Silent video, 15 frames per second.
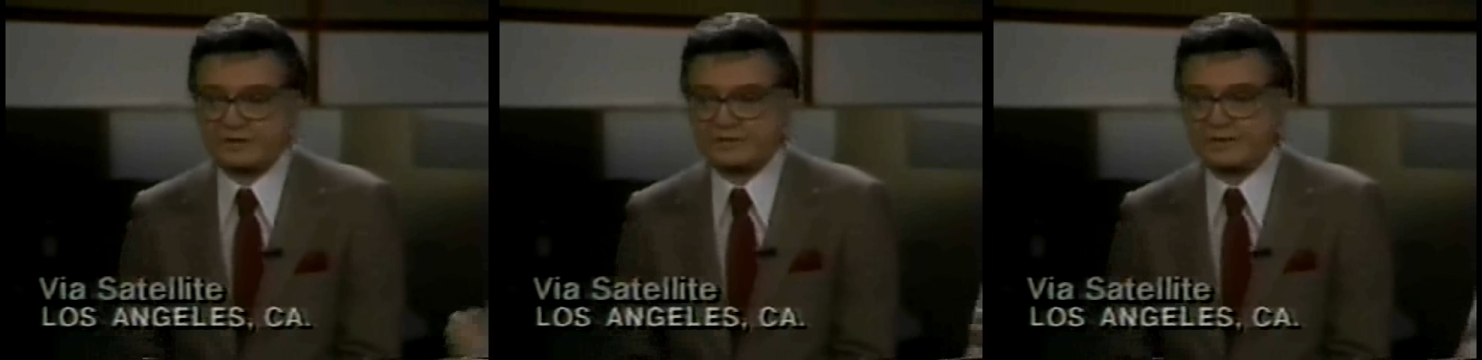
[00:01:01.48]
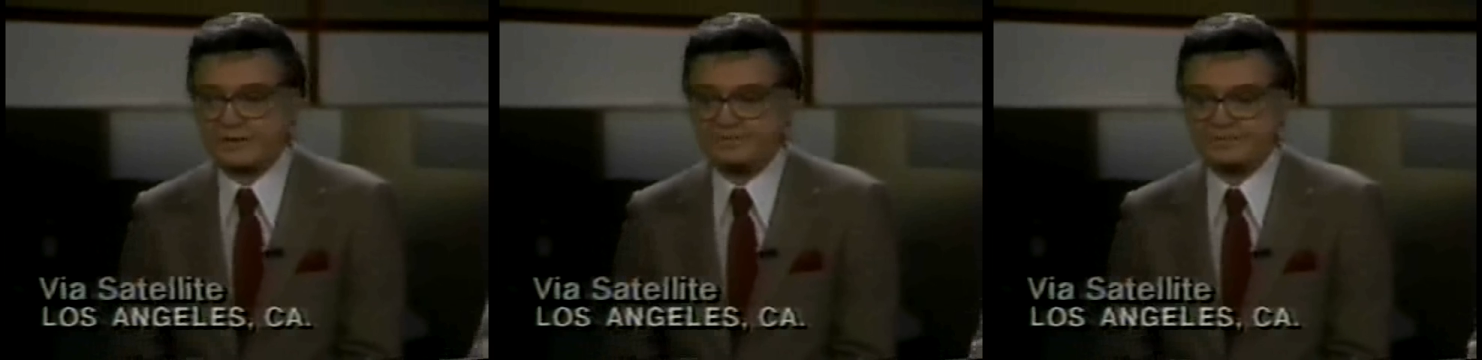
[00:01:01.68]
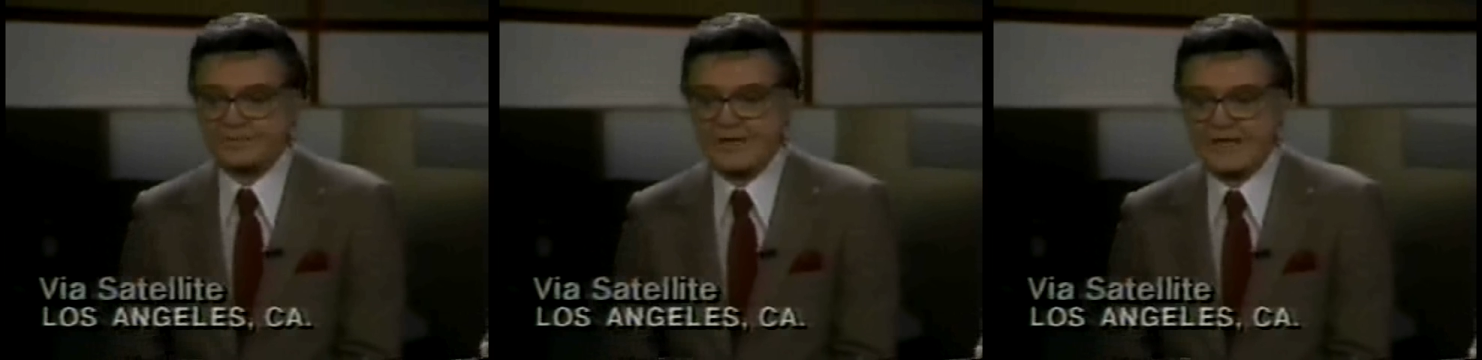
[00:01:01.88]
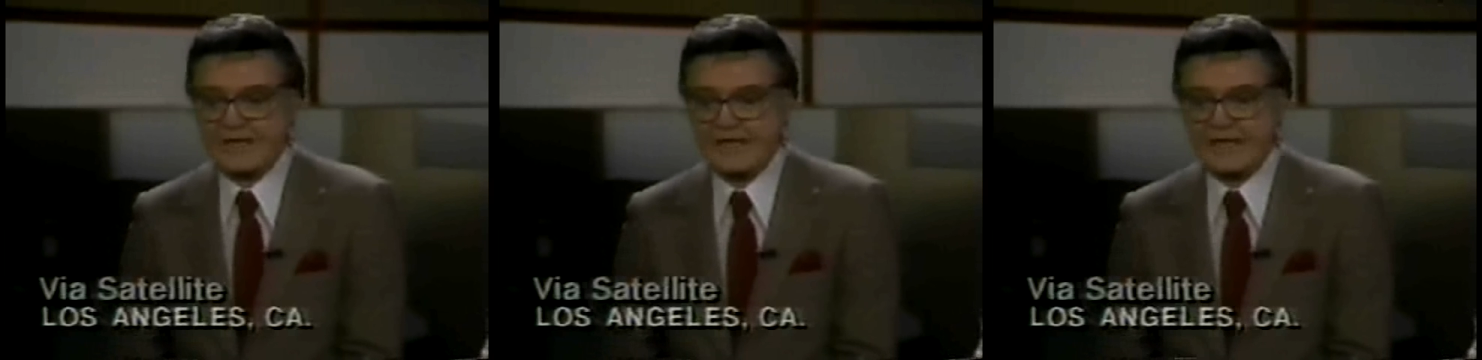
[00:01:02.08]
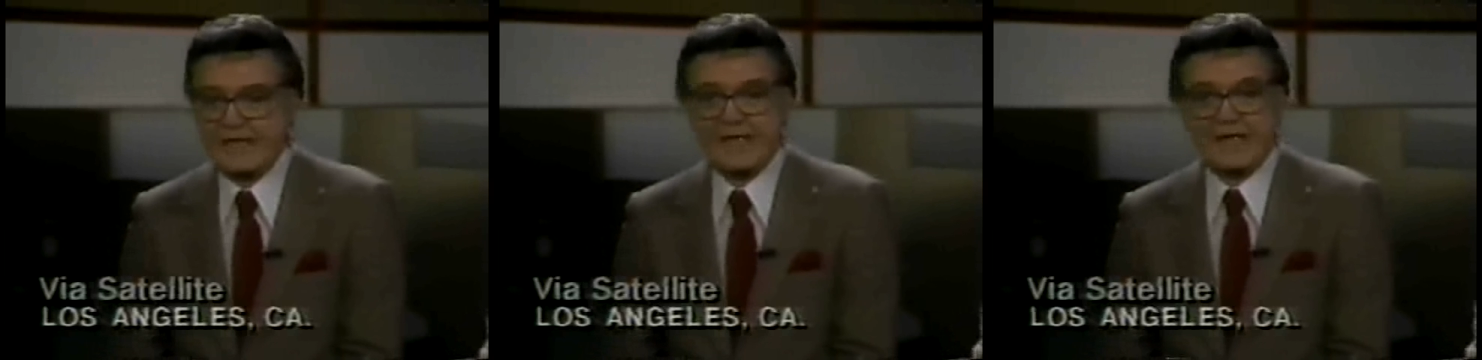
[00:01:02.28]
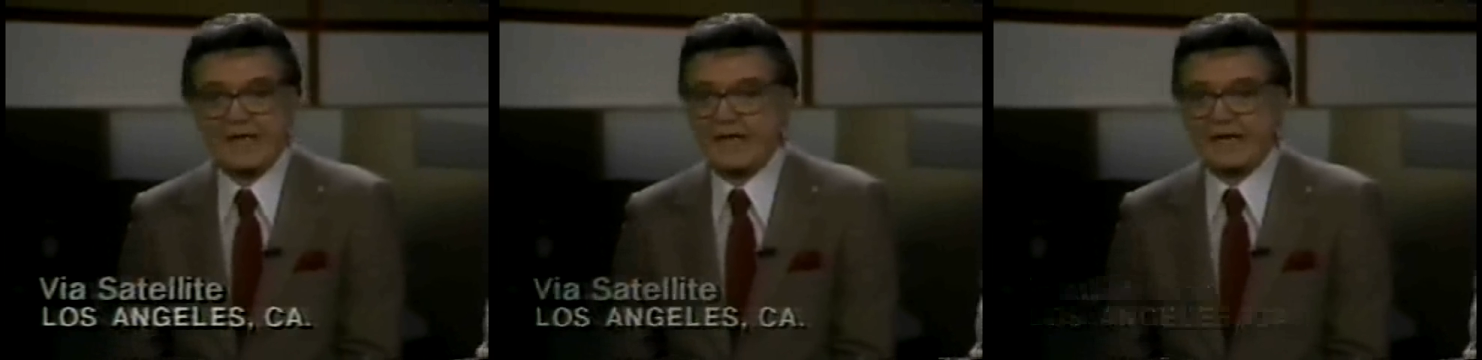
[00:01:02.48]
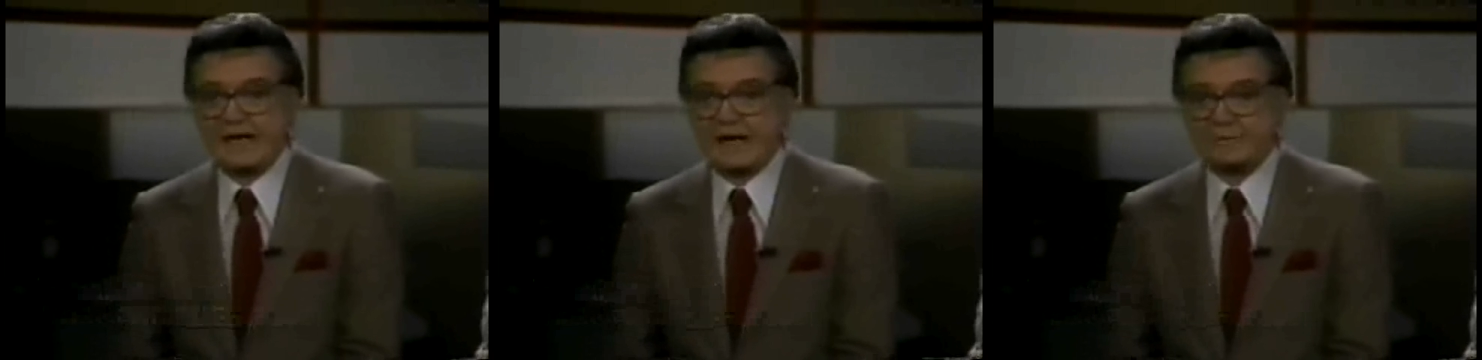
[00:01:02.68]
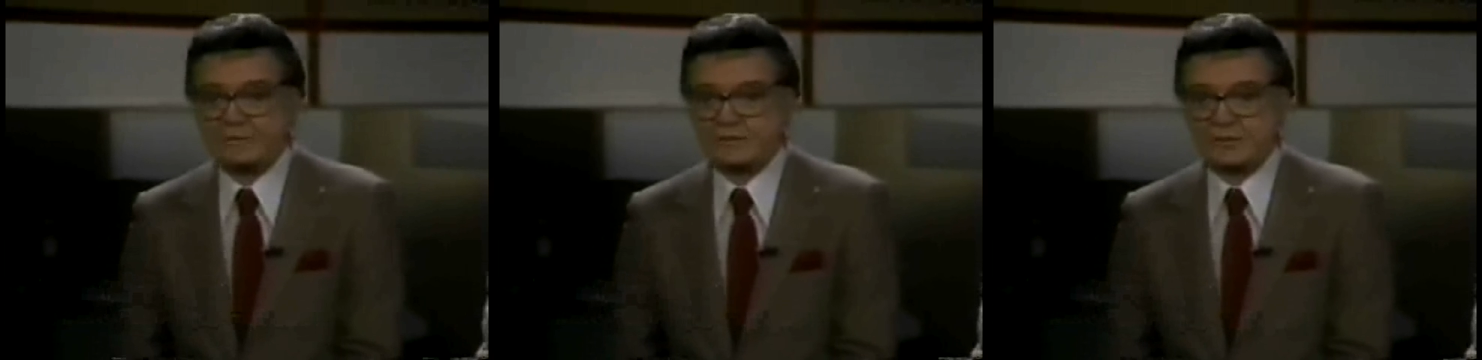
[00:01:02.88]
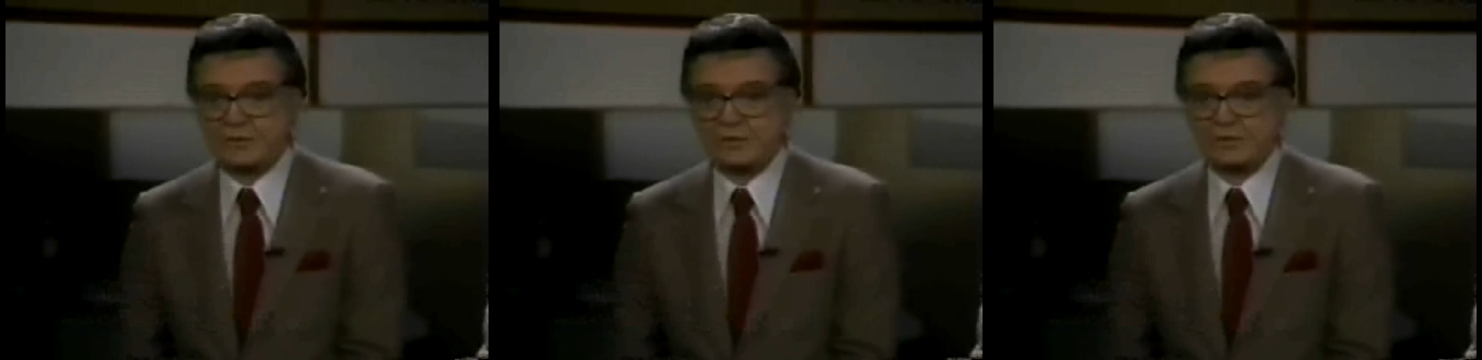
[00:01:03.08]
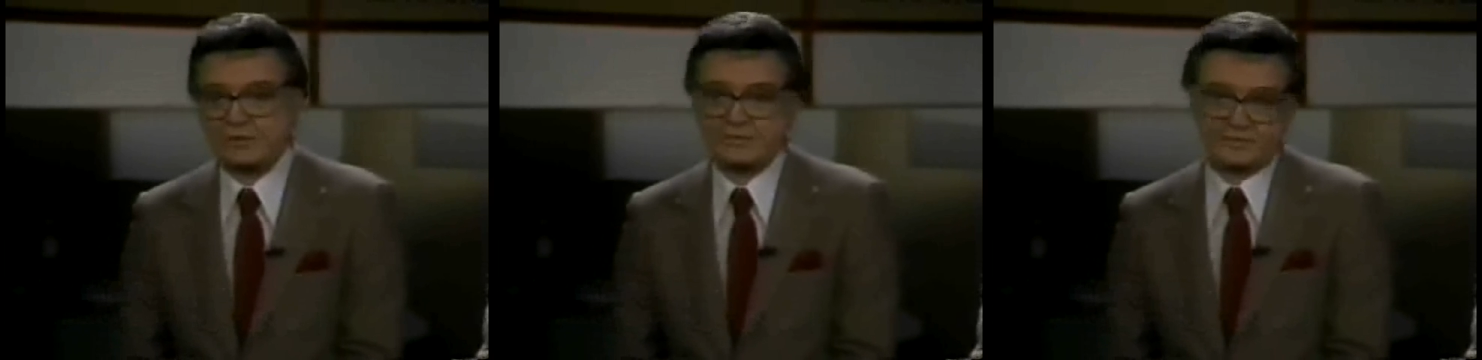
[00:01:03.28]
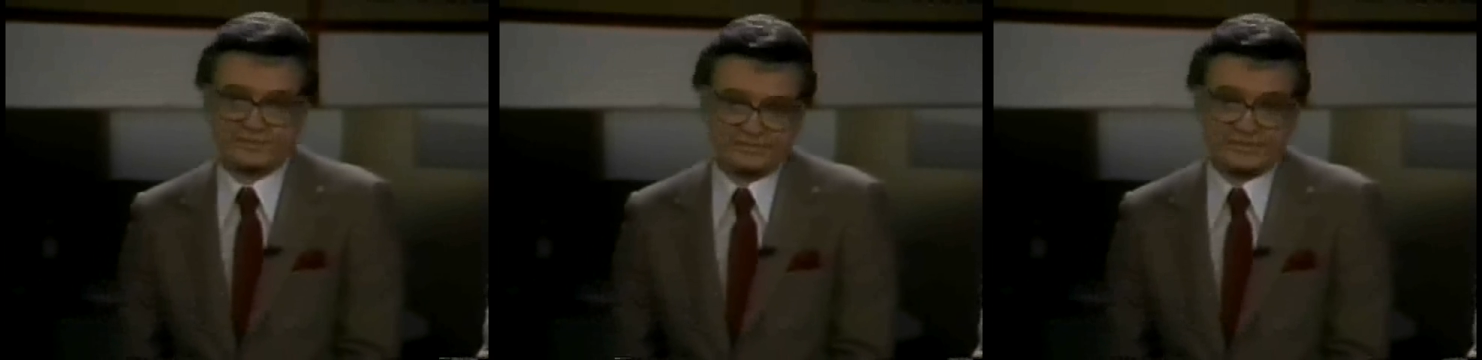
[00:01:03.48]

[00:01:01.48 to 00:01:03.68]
our son. And I was told,